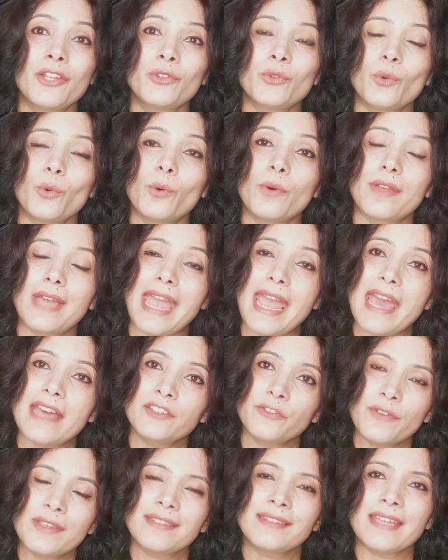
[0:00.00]
So
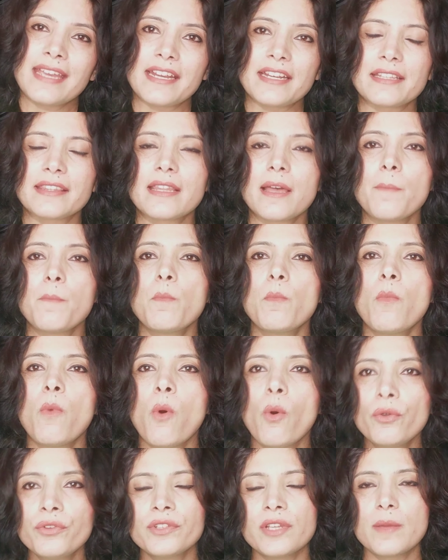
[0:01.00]
as we said, the
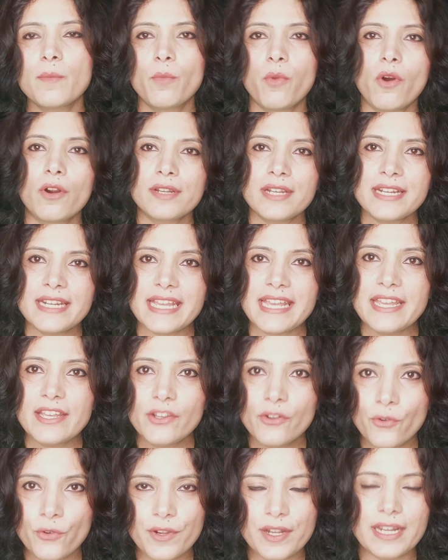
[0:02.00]
most important
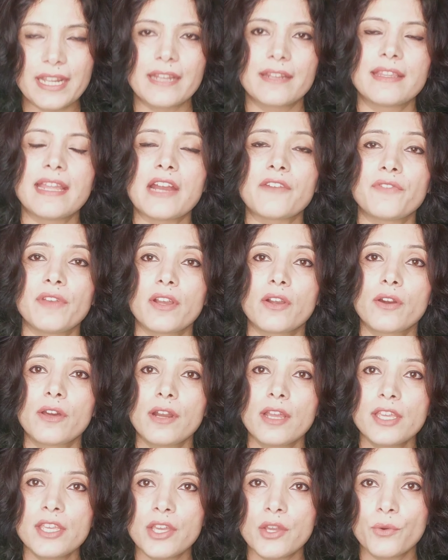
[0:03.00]
ingredient that we are
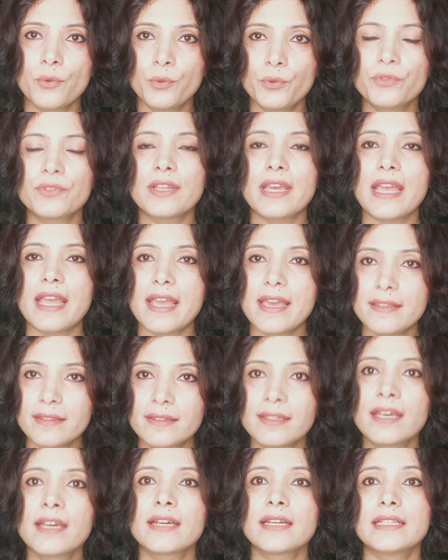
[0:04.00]
gonna use
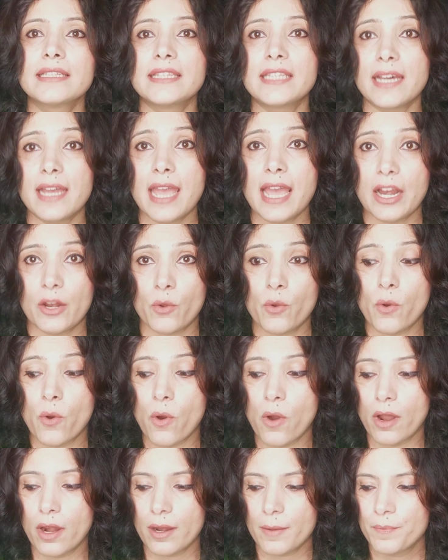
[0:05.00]
is the
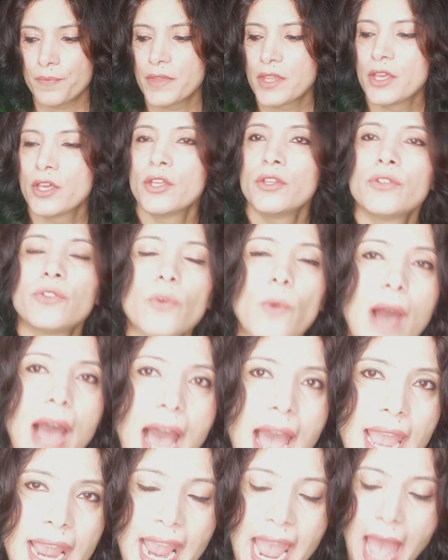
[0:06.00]
alcohol. So
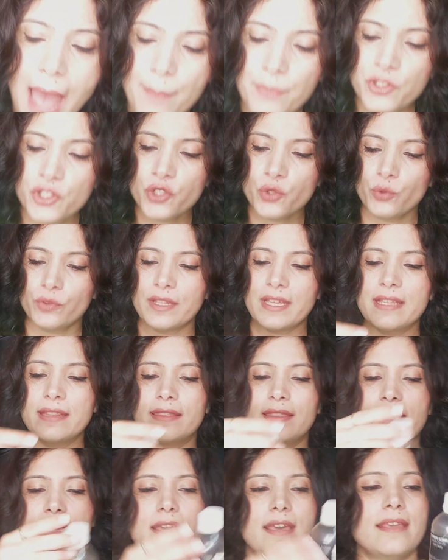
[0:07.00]
I am using
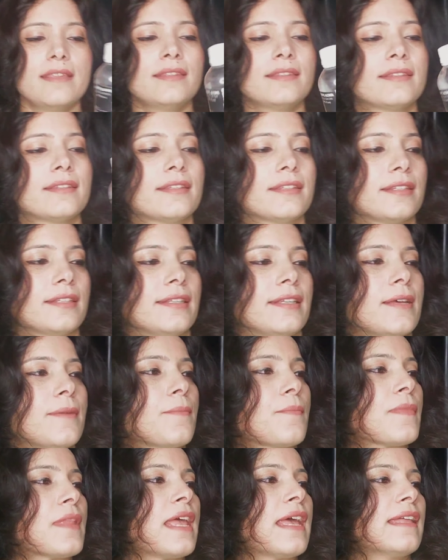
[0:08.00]
this,
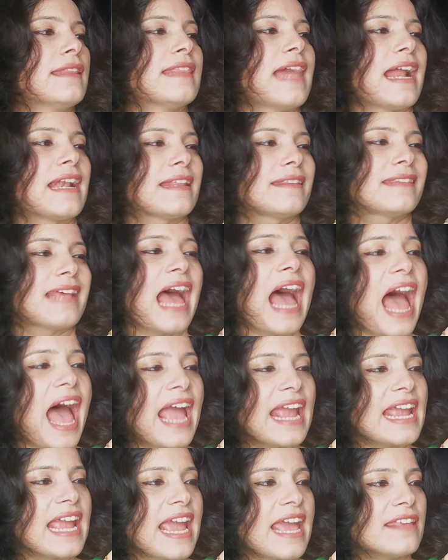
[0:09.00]
that is
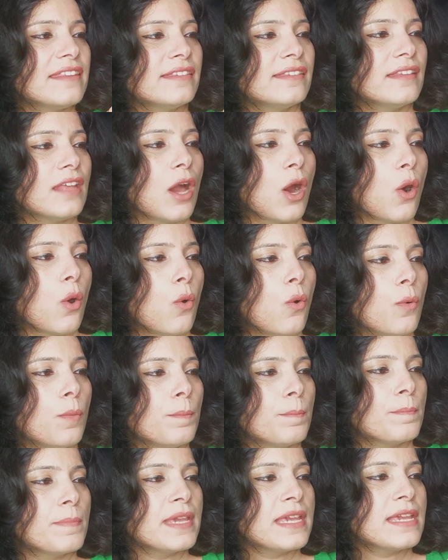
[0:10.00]

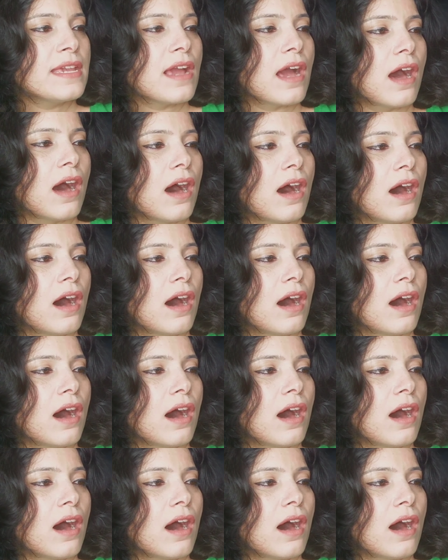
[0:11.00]
isopropyl,